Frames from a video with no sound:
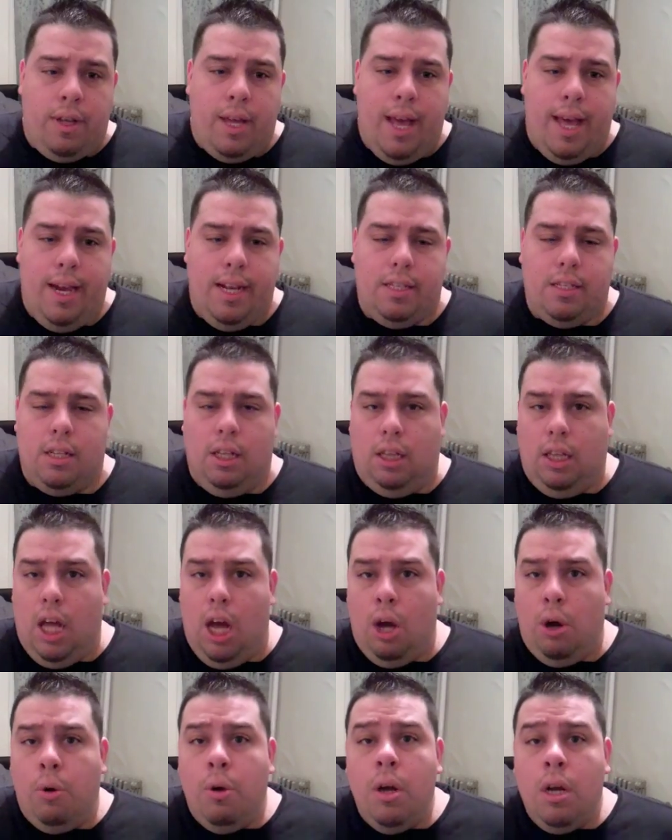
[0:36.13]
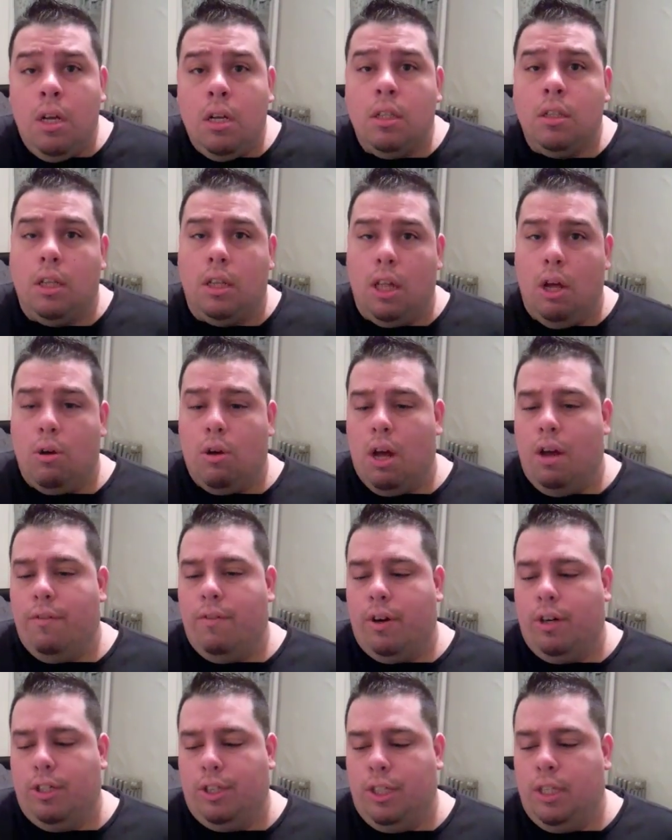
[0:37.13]
and it's the low, the low cut
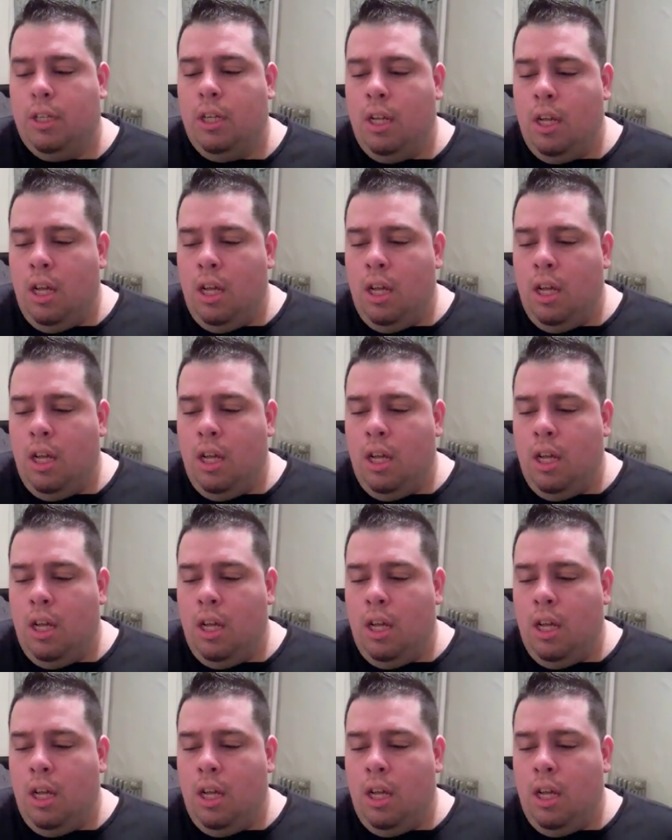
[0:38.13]
version,